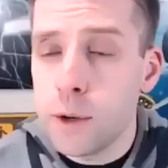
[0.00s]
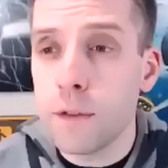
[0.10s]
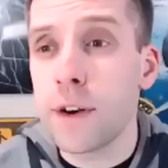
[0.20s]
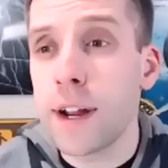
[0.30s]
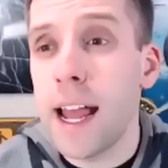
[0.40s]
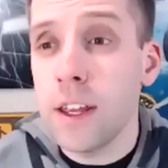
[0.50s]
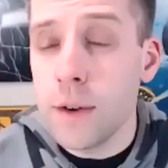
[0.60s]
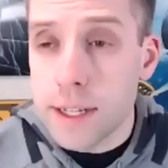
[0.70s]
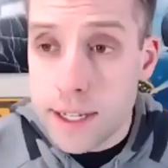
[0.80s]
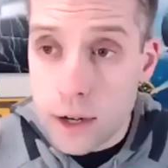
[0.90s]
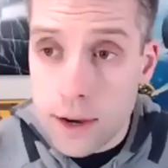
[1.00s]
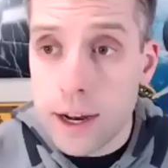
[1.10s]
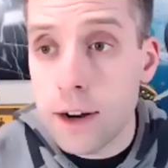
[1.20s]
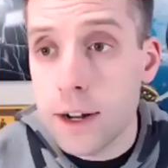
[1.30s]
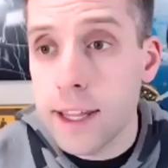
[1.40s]
don't forget you can still get
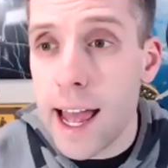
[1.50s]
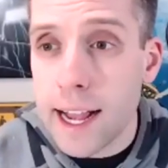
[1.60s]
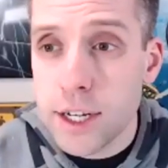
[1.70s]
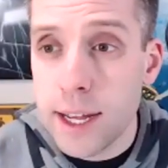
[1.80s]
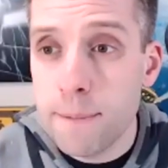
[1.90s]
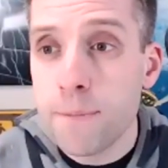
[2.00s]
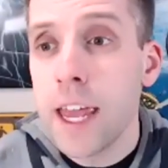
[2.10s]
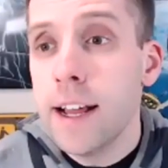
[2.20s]
in on the action.